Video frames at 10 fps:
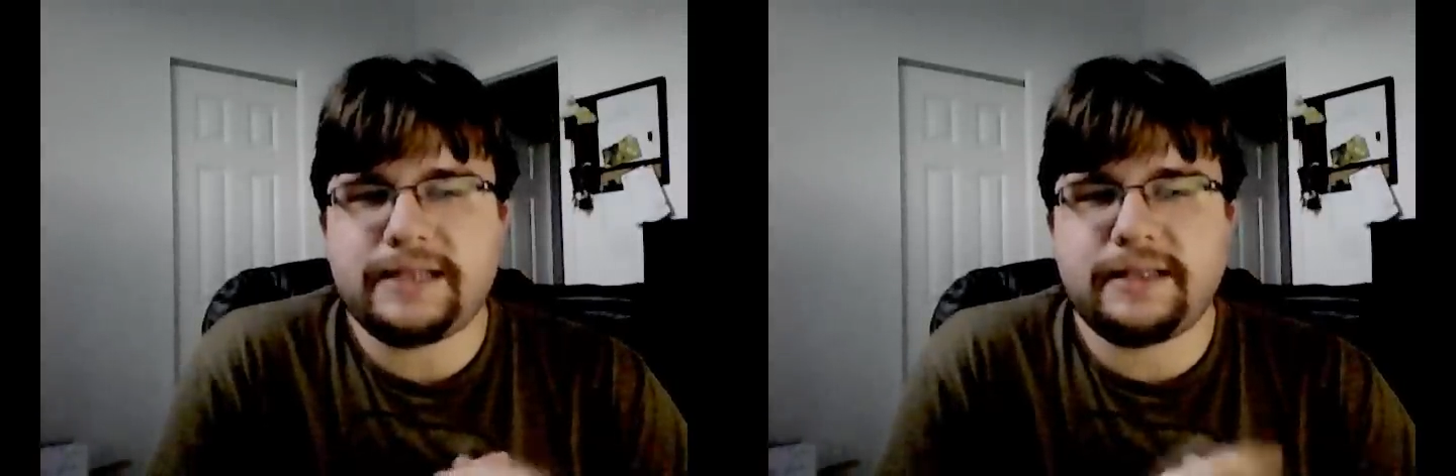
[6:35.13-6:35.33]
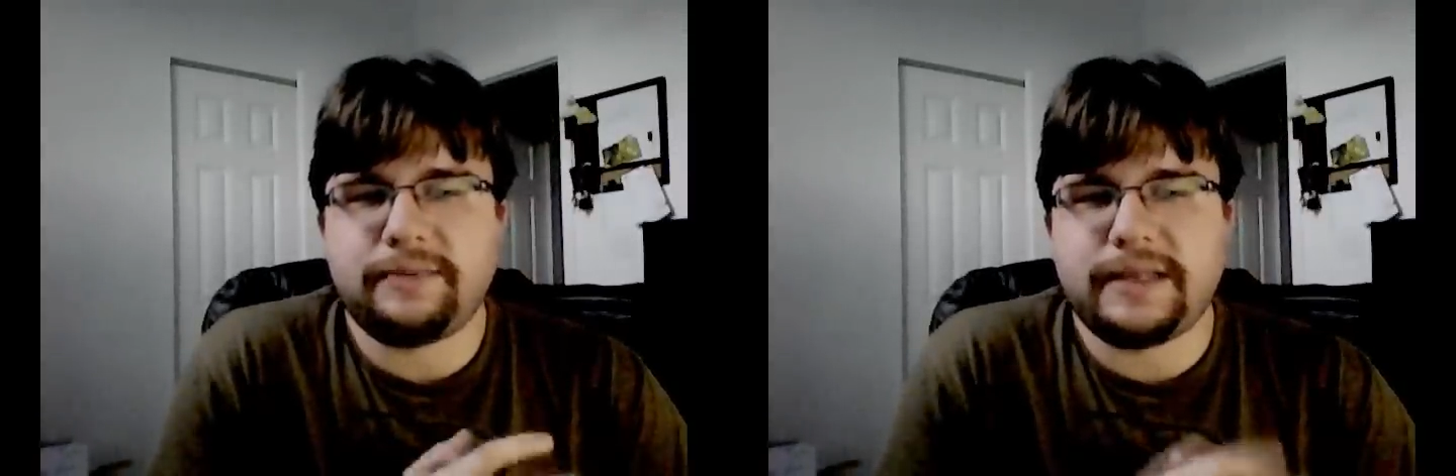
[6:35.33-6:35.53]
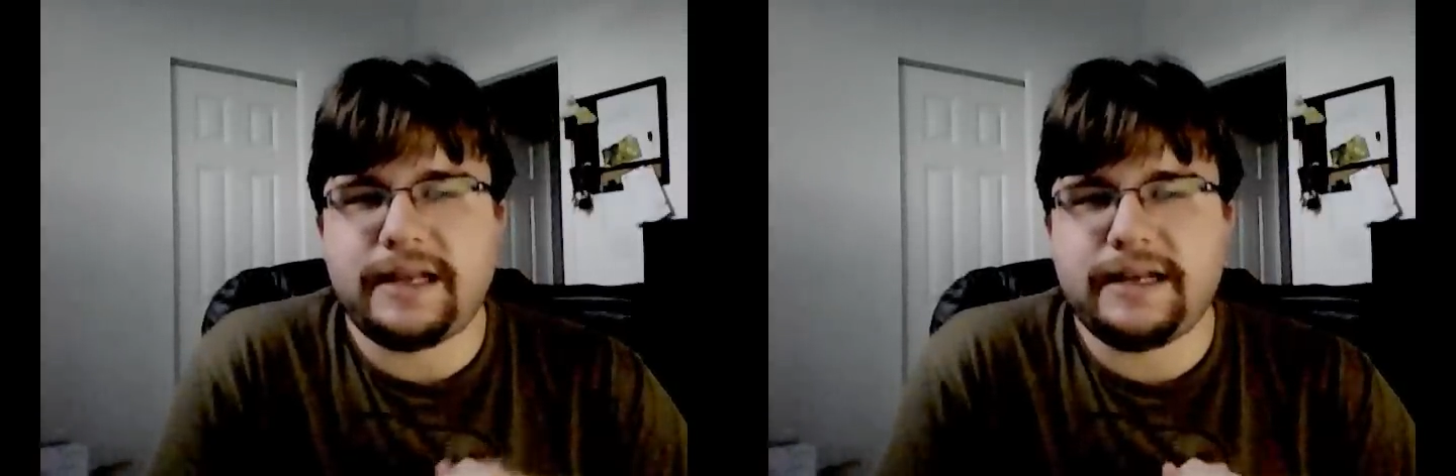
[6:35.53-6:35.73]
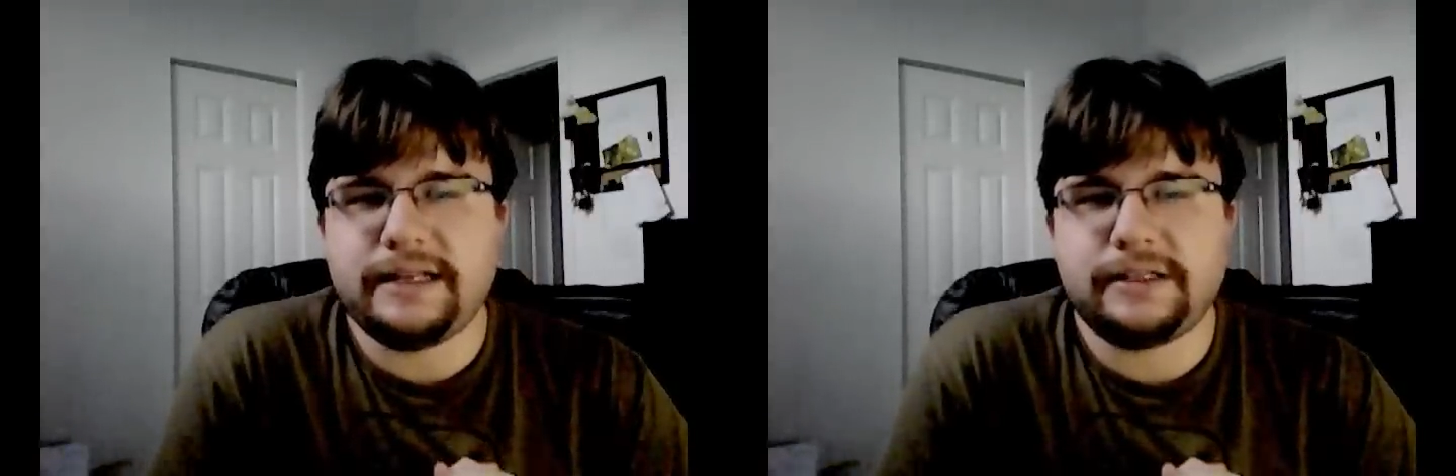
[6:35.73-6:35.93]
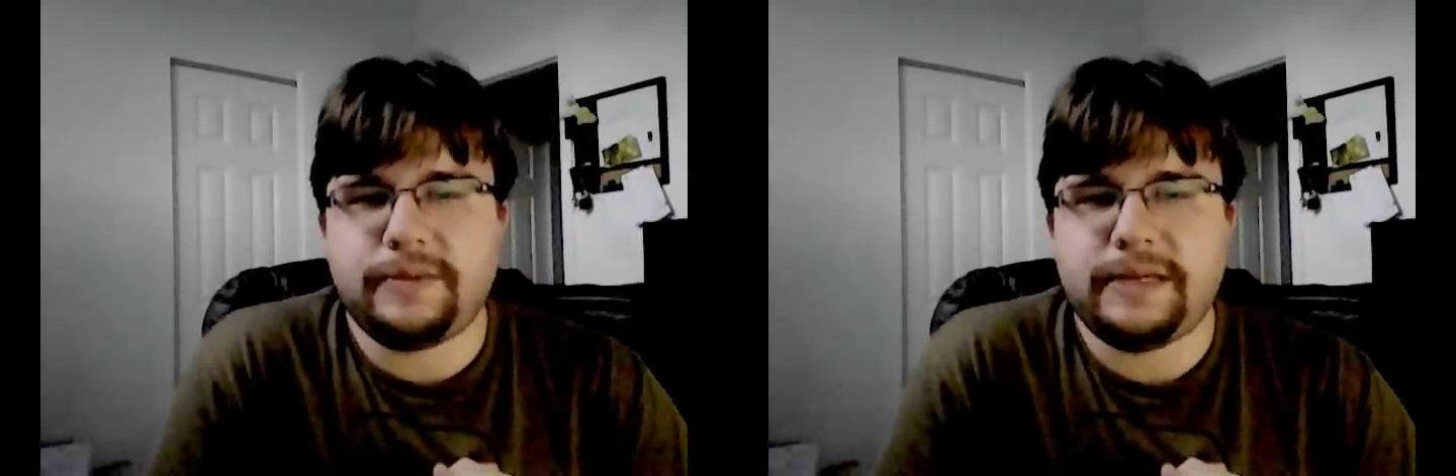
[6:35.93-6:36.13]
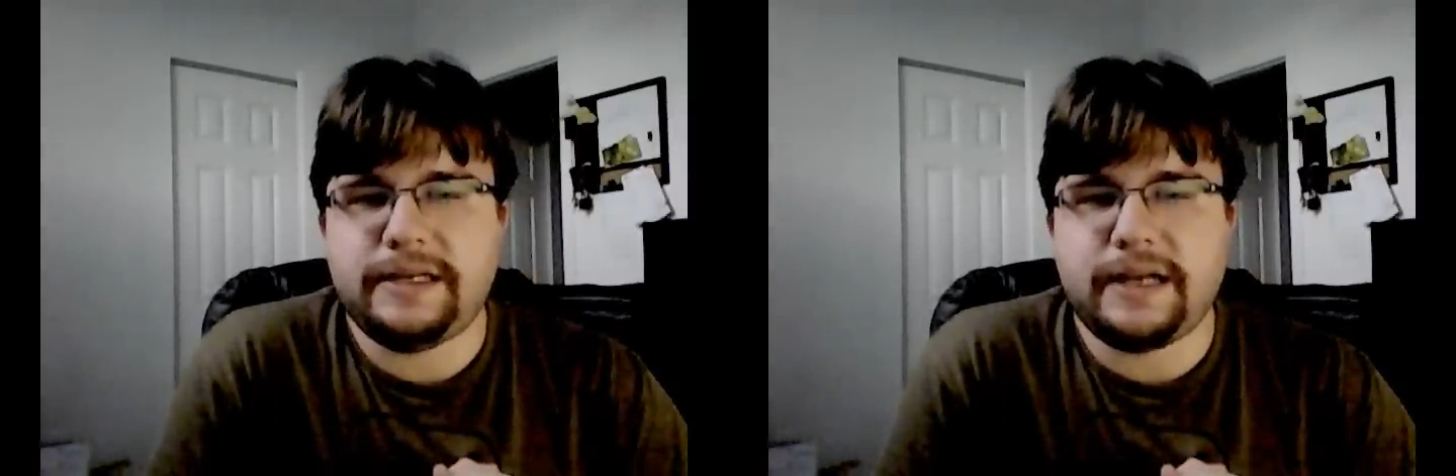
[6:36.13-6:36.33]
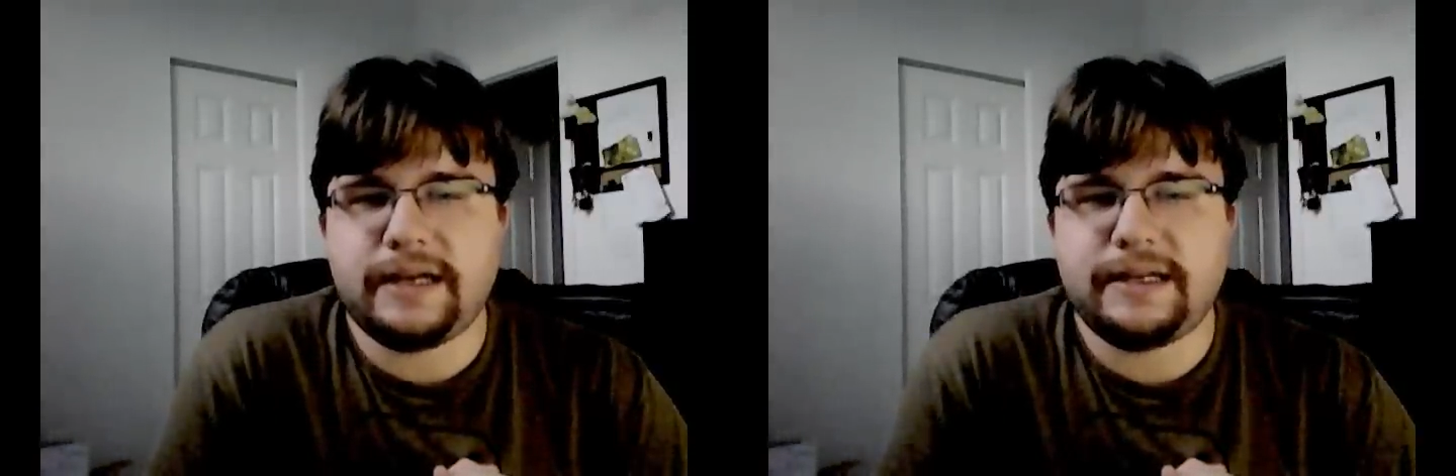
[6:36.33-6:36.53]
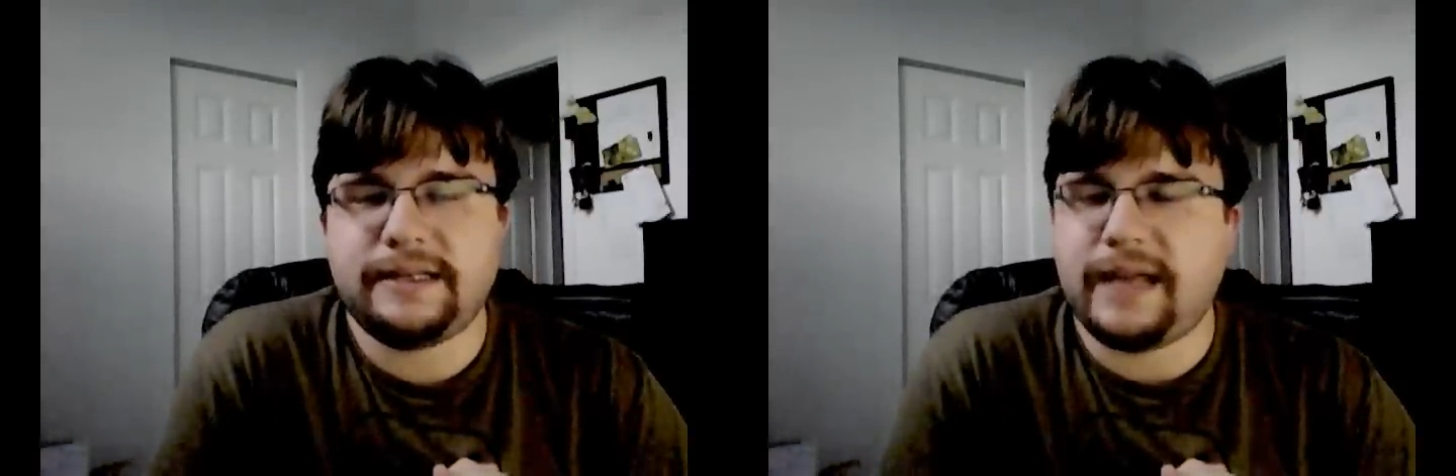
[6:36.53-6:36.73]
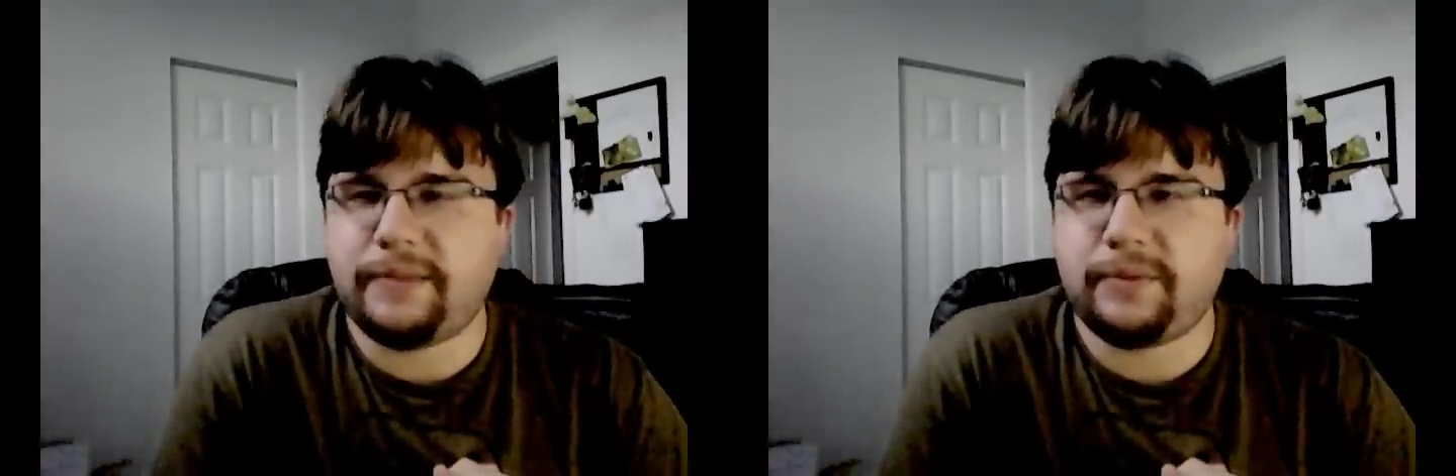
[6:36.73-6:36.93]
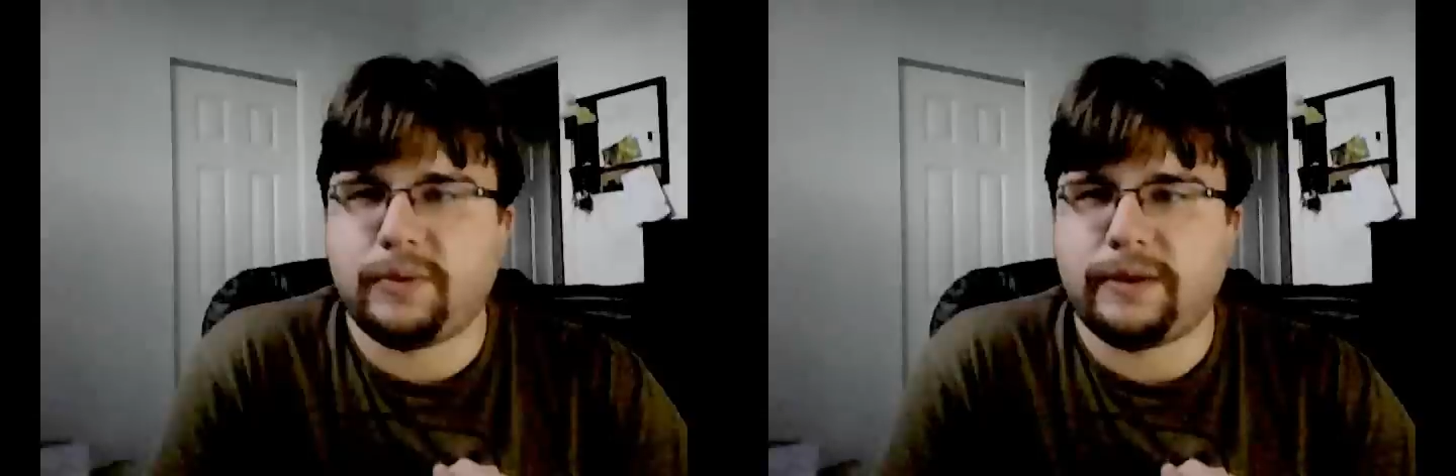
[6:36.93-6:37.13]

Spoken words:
something that needs to be done, kept